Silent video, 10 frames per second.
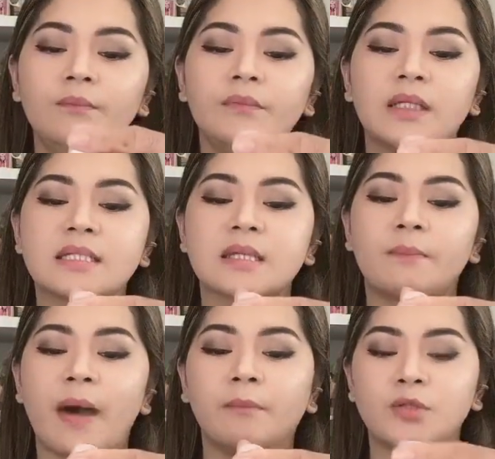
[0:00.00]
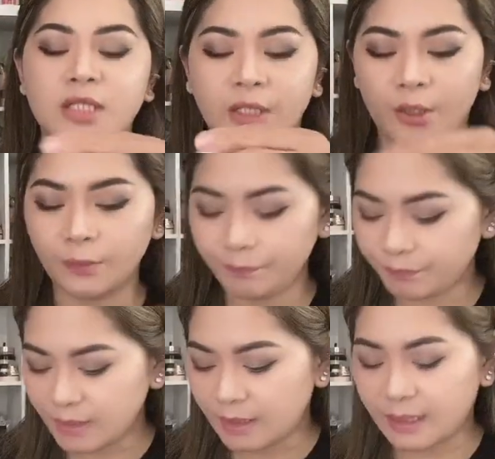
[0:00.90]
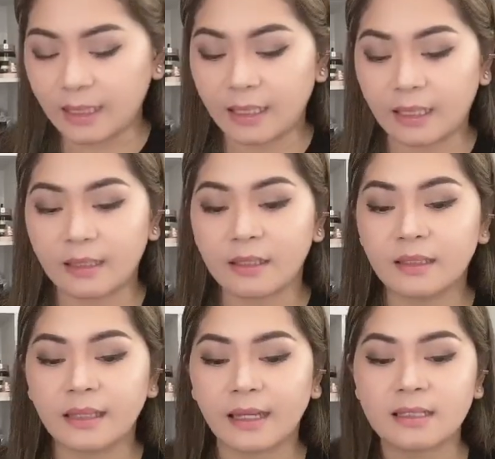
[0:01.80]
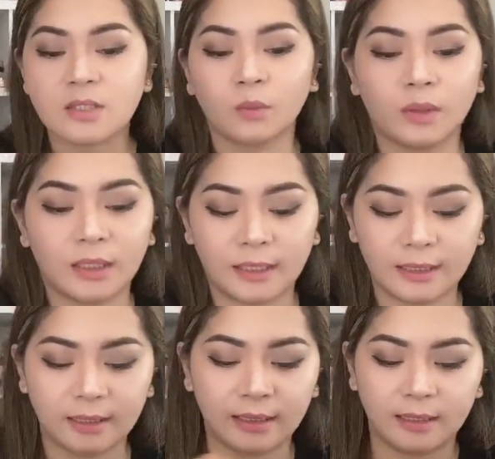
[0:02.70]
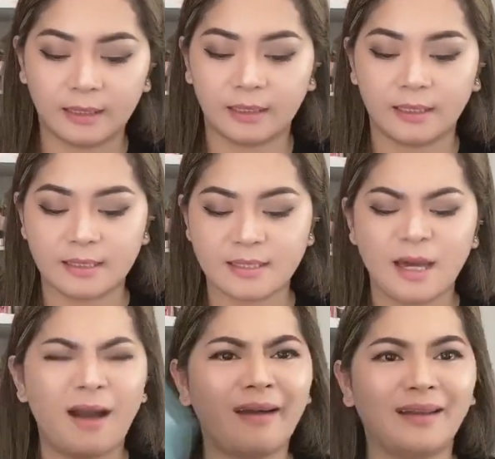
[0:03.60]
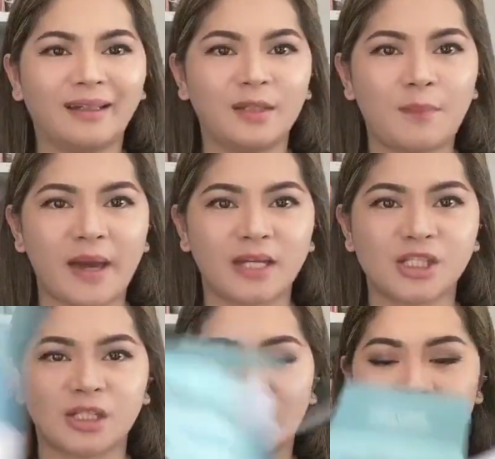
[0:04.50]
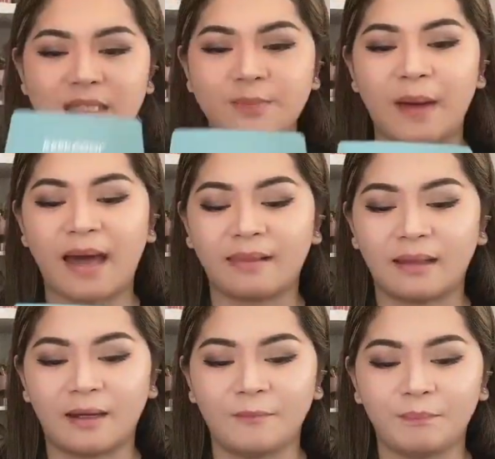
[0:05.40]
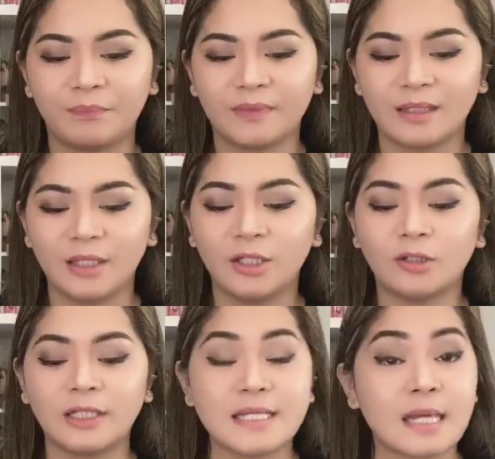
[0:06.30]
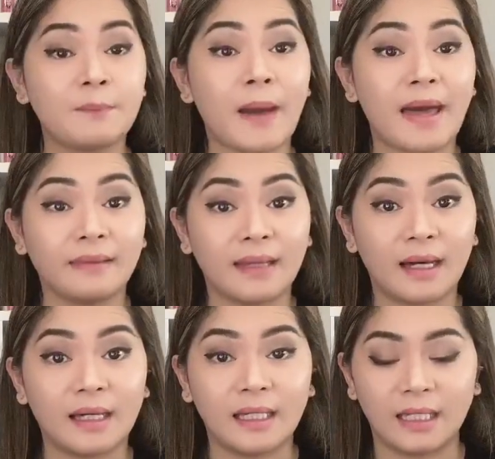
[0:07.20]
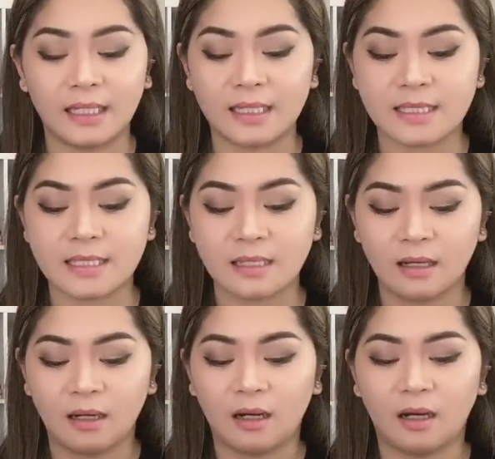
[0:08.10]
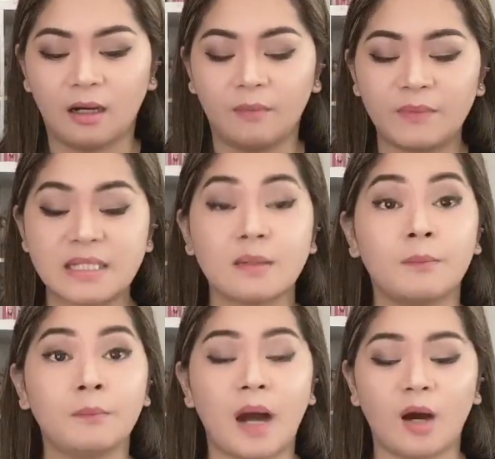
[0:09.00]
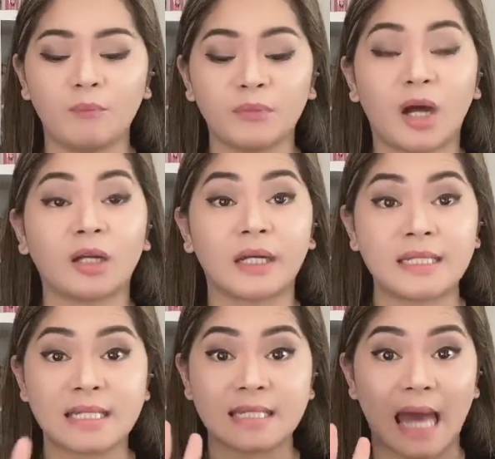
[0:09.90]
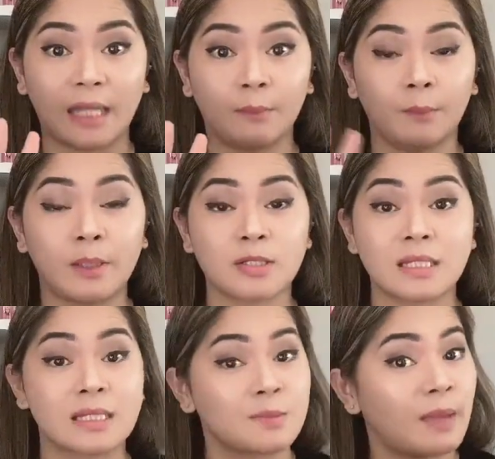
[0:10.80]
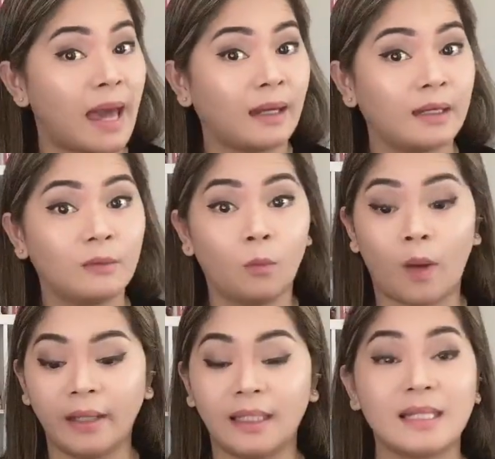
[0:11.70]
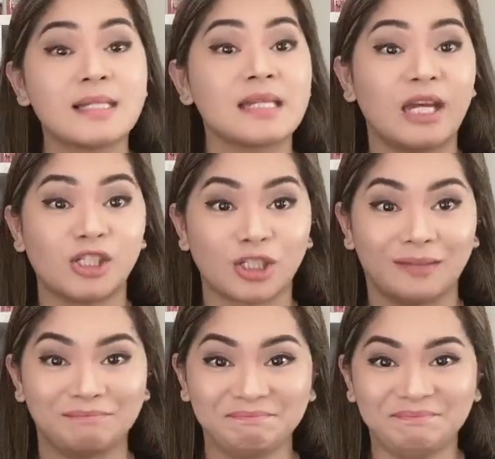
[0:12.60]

It's a bamboo serum. And the next one is, I like the packaging, it's panda. You know, they say panda is the non-racist animal because it's black, white, and it's Asian.